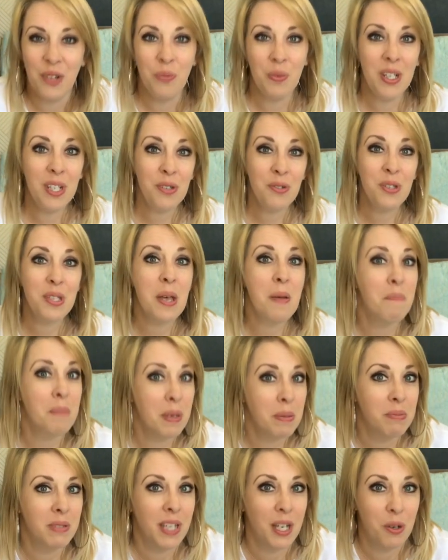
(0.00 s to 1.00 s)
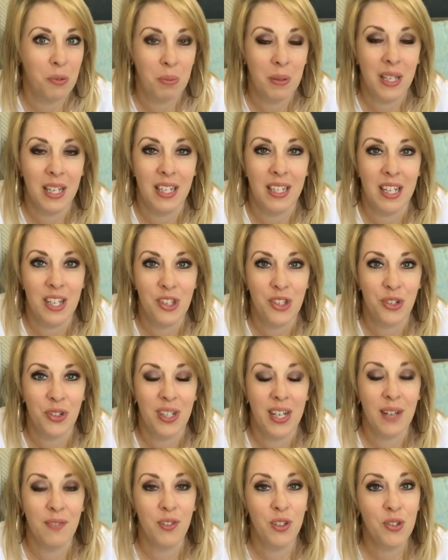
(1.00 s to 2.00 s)
We use Biblioplan history
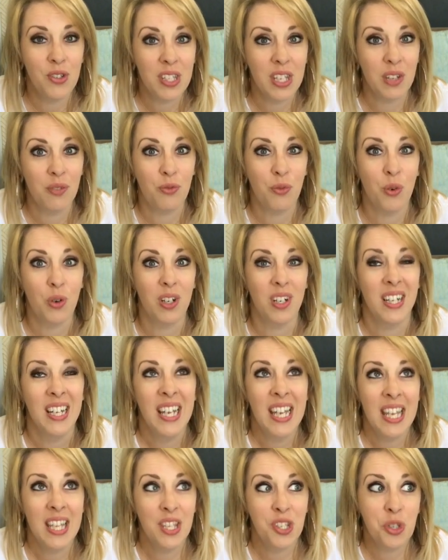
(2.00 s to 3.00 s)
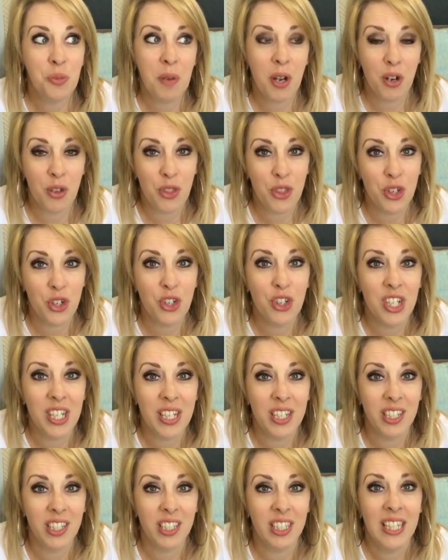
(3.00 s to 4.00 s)
and I've used it for, this will be our 3rd
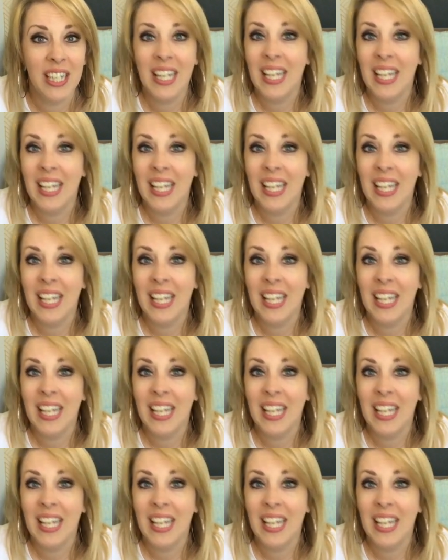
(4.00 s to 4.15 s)
year